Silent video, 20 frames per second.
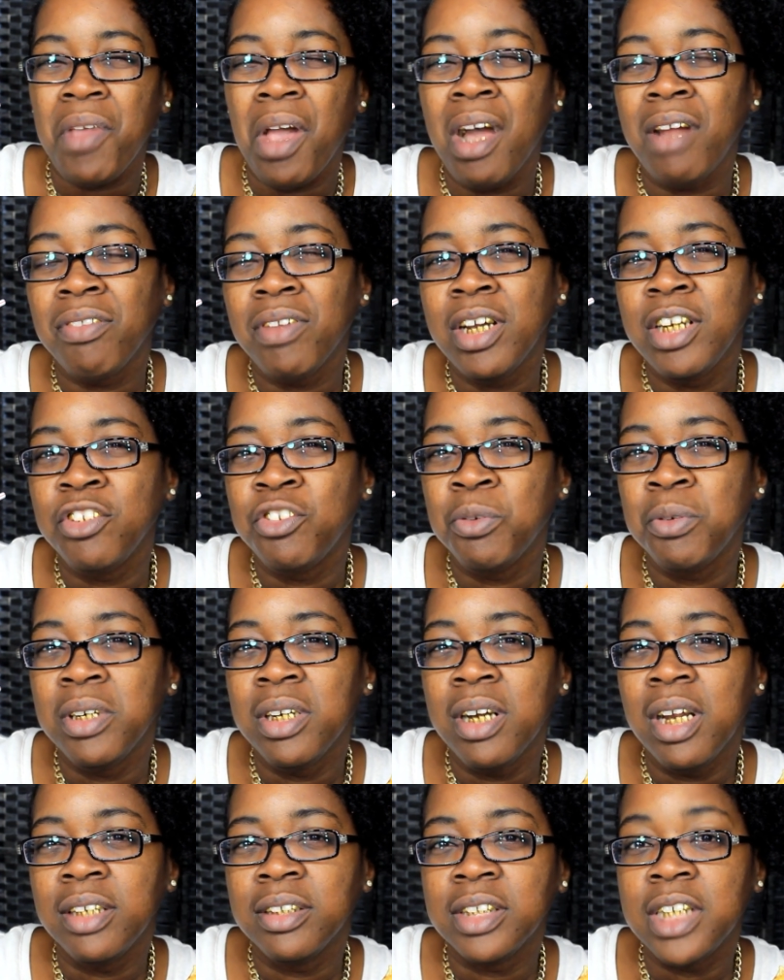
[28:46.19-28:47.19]
I think
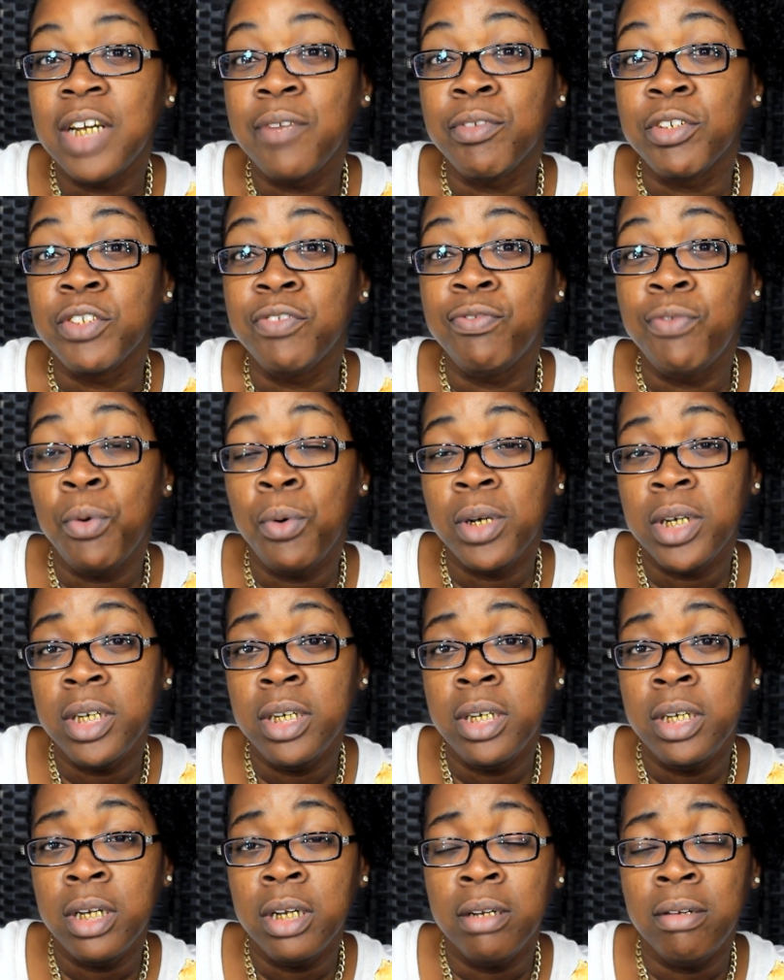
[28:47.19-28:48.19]
twenty dollars gave us
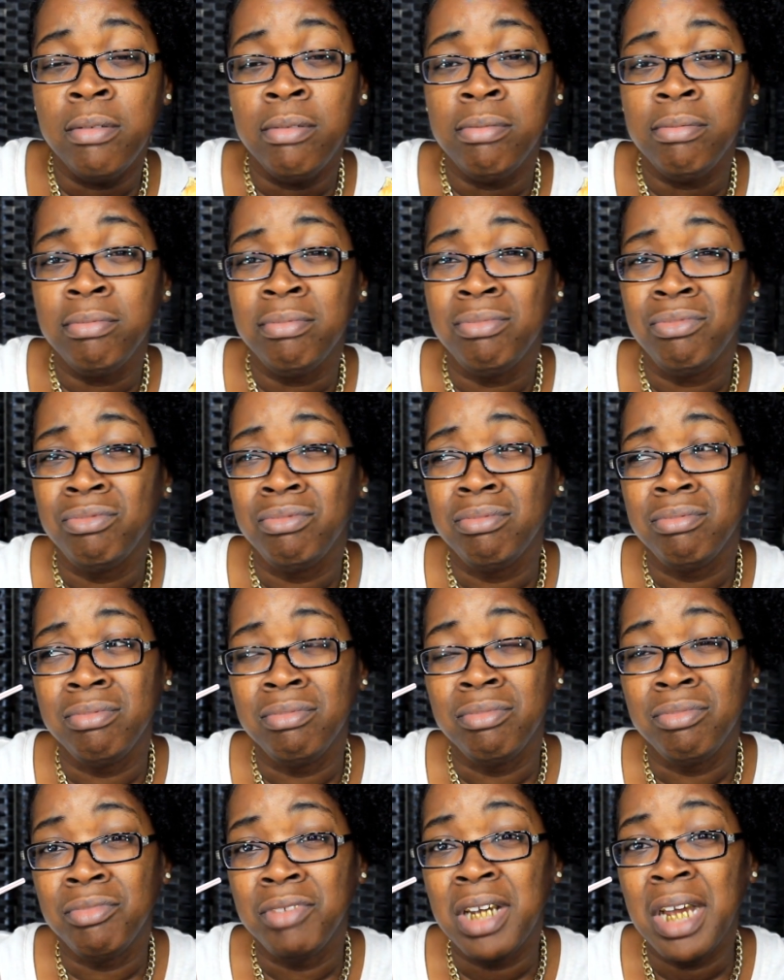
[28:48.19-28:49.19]
forty
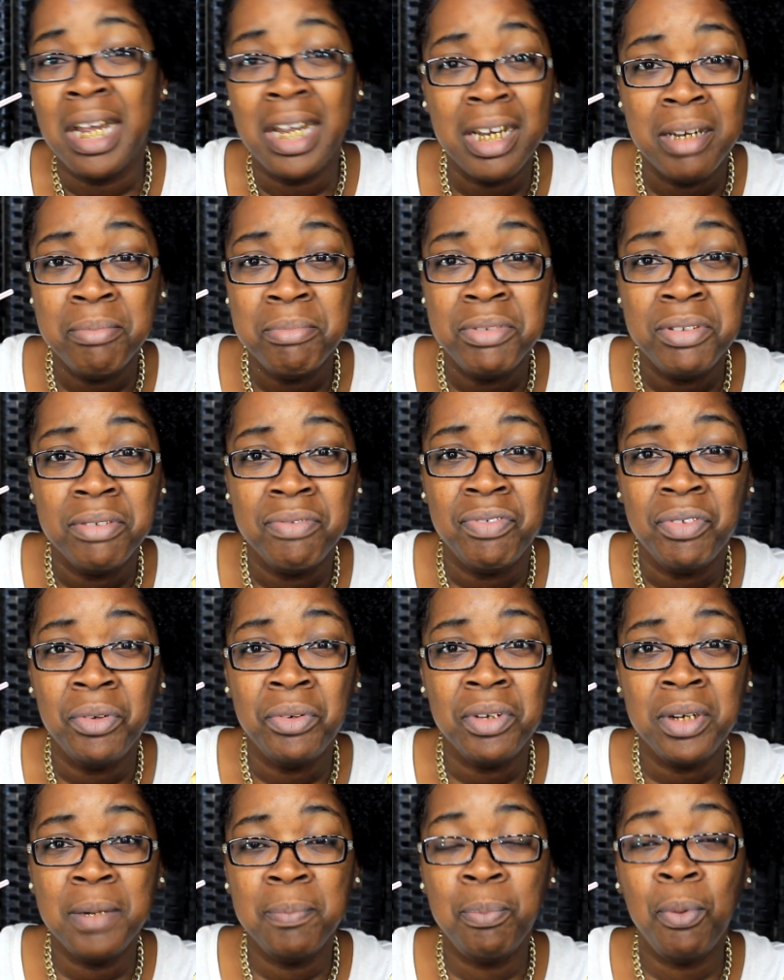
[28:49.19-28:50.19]
games,
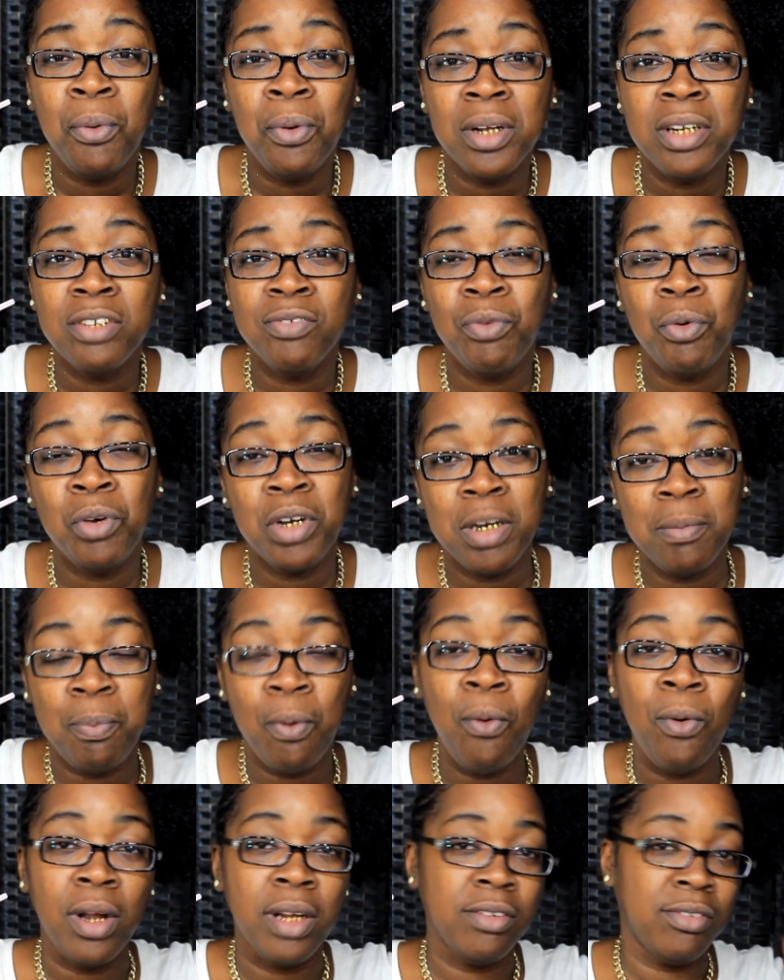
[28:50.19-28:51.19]
forty points, forty
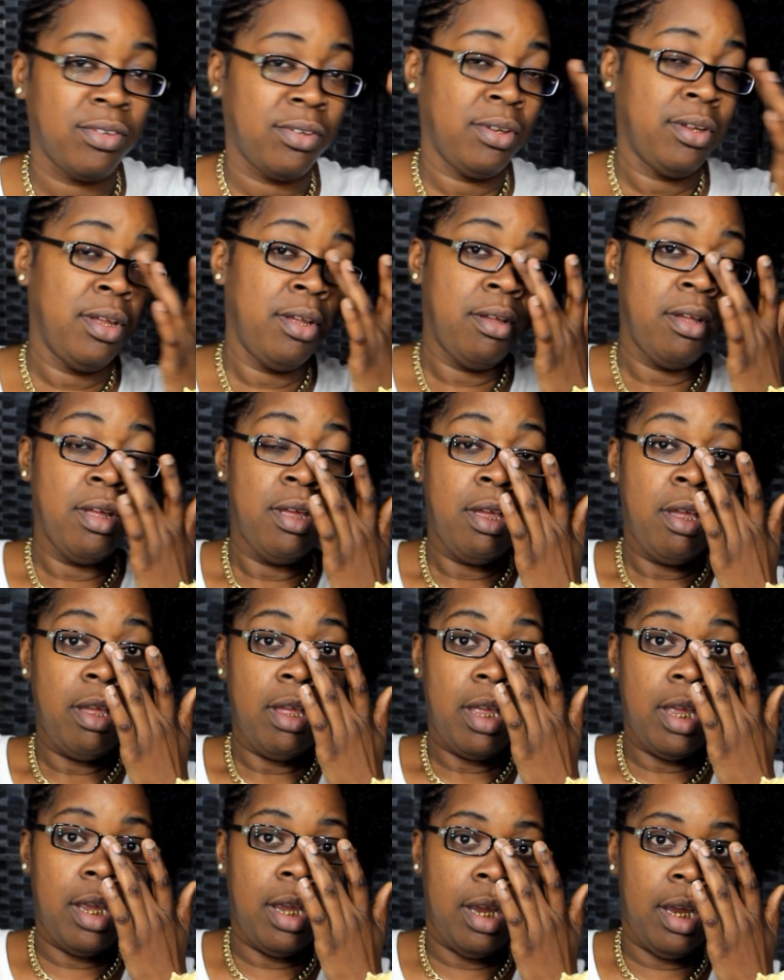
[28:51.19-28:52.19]
points.
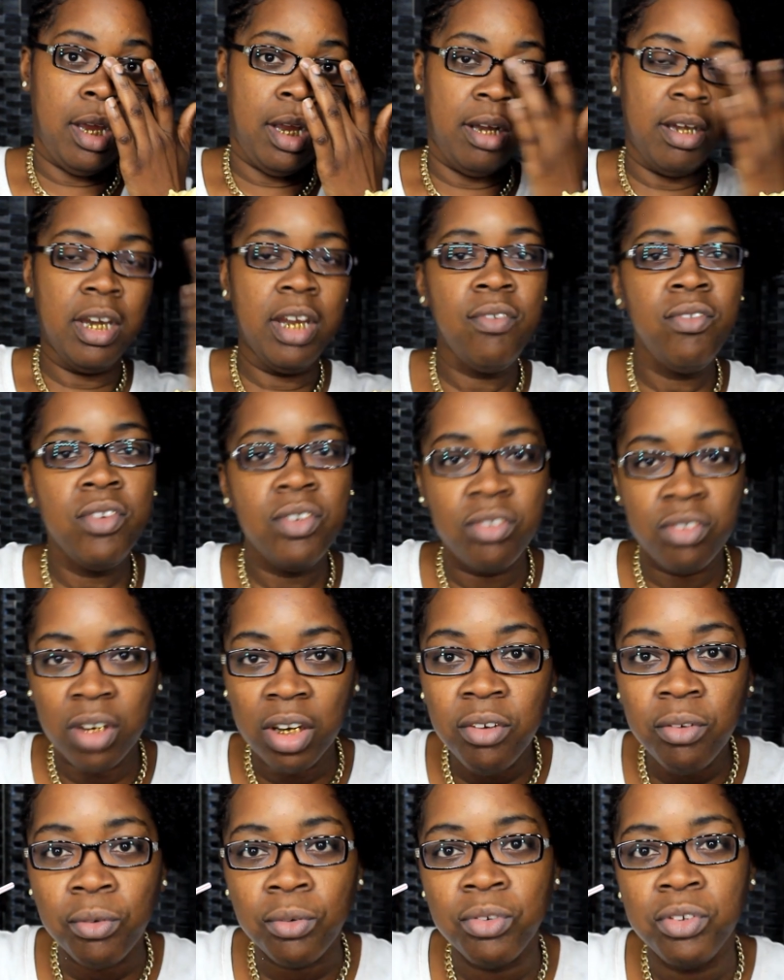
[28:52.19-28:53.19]
And Nivea's
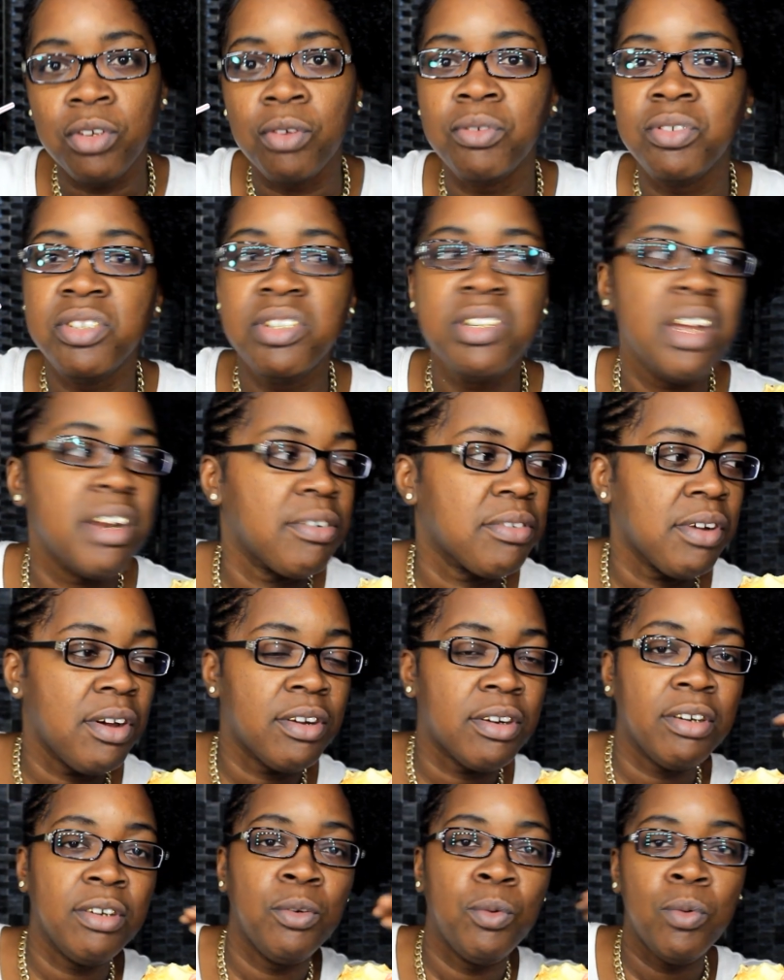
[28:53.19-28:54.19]
little, so she got on
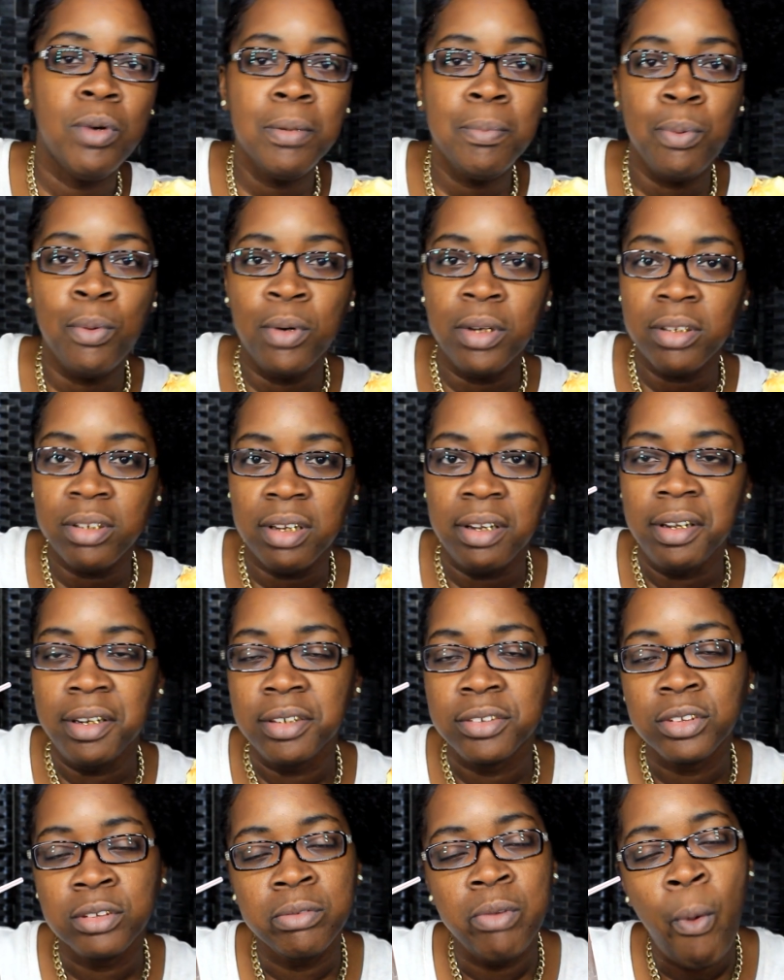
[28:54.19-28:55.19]
all the little one point
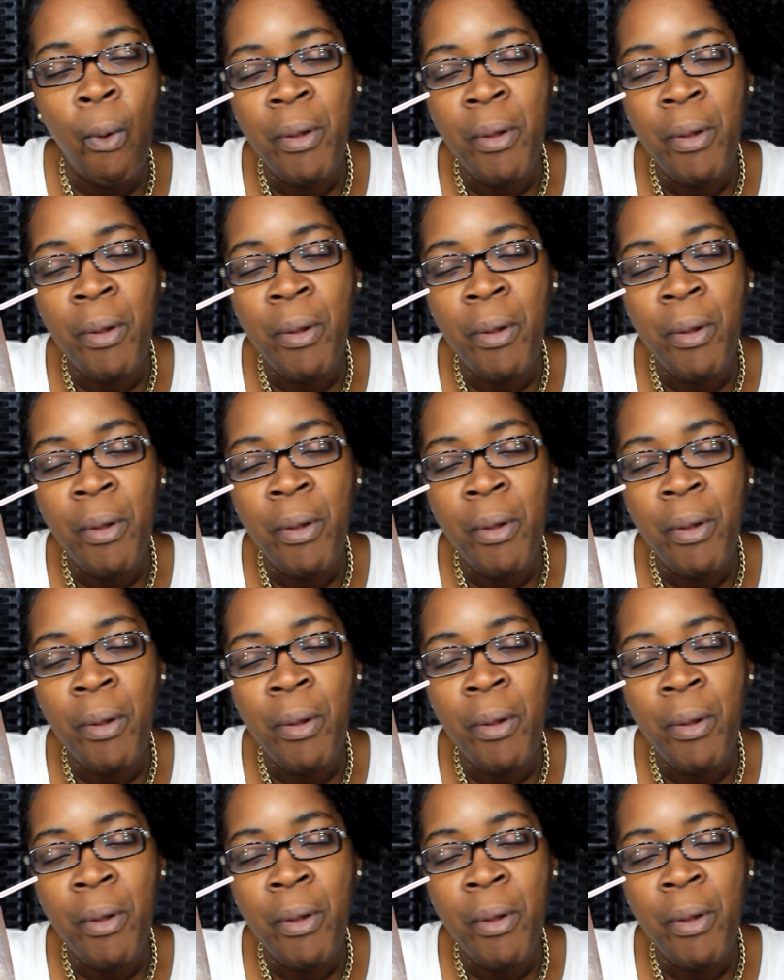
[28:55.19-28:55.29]
things.